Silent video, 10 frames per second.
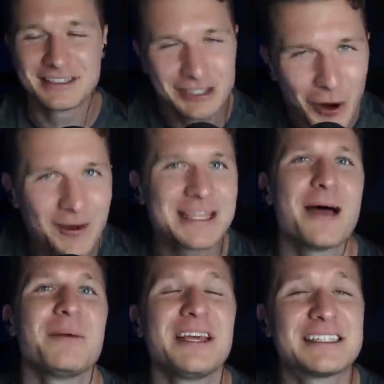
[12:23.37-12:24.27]
So with that
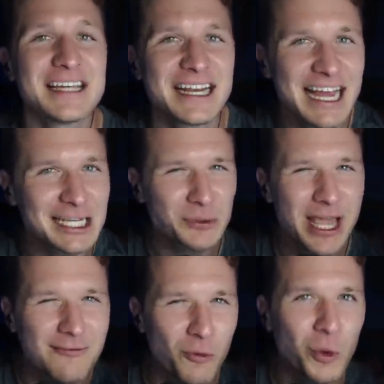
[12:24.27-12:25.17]
being said, guys, we
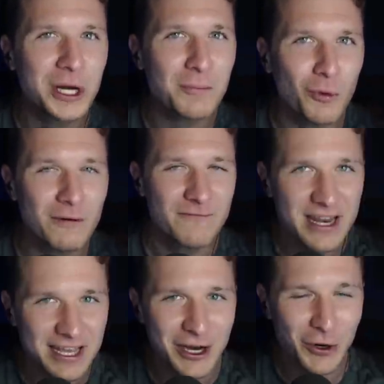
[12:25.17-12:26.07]
have one more
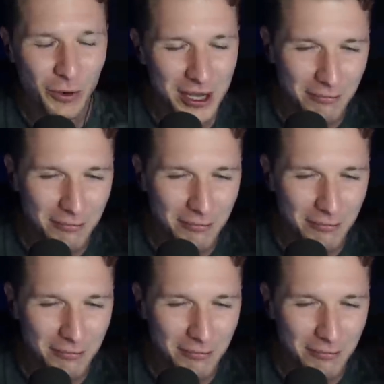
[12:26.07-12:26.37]
video